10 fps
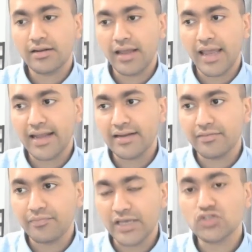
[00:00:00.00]

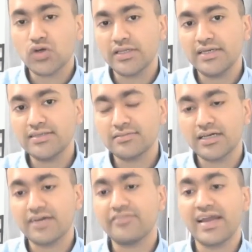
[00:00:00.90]
And based on this,
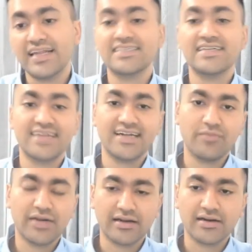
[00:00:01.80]
a financial
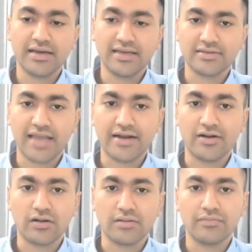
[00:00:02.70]
settlement is carried
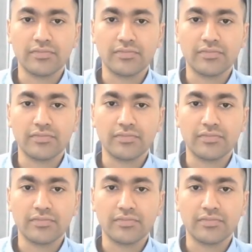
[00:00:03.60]
on.